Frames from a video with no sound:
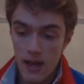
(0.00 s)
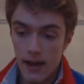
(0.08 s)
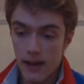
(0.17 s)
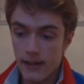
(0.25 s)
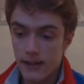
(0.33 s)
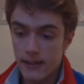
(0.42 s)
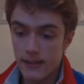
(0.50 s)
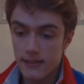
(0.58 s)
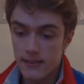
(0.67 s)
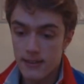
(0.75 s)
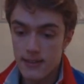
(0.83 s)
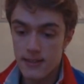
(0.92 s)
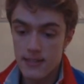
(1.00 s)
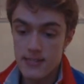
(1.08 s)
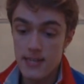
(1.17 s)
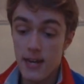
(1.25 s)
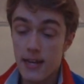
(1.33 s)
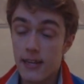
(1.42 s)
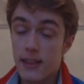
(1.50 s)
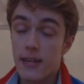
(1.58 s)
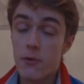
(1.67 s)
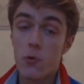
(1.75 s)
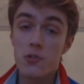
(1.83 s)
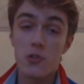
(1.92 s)
I decided that
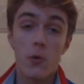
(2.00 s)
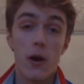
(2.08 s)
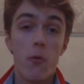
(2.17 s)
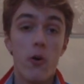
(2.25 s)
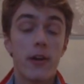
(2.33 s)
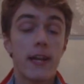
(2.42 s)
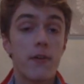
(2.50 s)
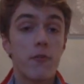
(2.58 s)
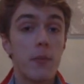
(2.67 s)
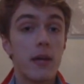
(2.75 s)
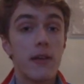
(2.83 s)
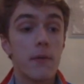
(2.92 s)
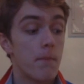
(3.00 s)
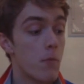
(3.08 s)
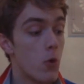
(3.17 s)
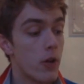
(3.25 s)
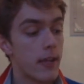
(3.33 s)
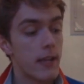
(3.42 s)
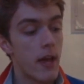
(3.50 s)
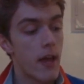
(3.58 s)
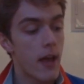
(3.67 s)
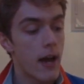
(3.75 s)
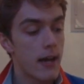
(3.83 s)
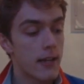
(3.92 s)
it wasn't quite working out for me working
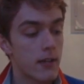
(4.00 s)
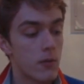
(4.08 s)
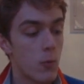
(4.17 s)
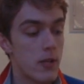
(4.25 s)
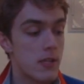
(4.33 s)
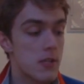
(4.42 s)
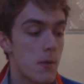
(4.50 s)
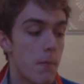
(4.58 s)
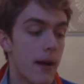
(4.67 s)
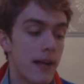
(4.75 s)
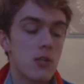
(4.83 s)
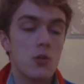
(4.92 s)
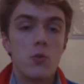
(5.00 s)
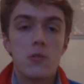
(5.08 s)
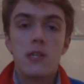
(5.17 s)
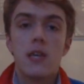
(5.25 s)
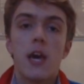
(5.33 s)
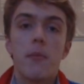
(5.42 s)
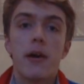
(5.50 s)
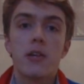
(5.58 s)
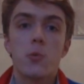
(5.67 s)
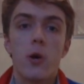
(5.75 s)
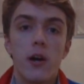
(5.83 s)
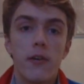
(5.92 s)
there, and went back to TK
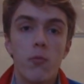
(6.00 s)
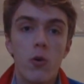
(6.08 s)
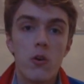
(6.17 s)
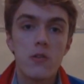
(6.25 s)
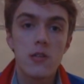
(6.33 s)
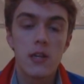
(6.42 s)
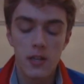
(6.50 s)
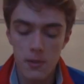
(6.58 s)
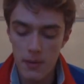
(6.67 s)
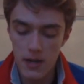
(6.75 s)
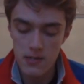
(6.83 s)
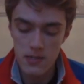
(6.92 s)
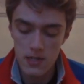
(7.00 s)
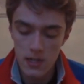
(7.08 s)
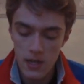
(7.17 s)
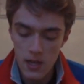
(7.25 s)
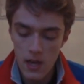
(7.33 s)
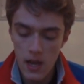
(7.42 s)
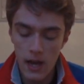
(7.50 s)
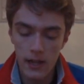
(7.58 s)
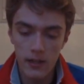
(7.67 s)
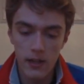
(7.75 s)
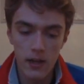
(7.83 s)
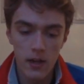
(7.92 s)
Maxx, where I've worked in the past,
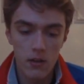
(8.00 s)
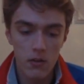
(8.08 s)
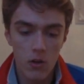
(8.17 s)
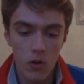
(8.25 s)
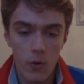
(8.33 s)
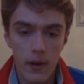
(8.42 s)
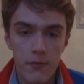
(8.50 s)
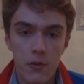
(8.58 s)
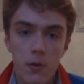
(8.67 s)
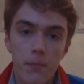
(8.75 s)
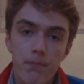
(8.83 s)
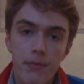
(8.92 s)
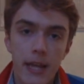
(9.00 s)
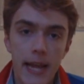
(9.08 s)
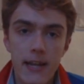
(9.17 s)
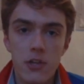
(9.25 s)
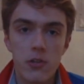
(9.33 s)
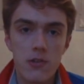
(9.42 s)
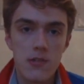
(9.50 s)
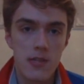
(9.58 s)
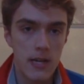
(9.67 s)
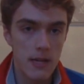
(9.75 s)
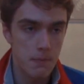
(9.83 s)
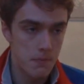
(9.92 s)
and got quite a few connections
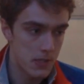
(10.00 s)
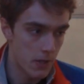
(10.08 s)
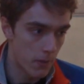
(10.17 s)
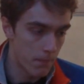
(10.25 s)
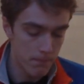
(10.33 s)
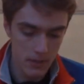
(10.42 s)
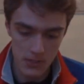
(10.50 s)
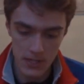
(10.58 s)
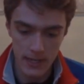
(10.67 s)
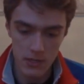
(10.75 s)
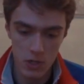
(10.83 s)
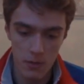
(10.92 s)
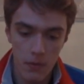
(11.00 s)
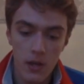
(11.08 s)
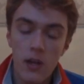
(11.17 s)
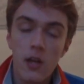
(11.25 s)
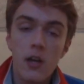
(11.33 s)
there, so managed to get a job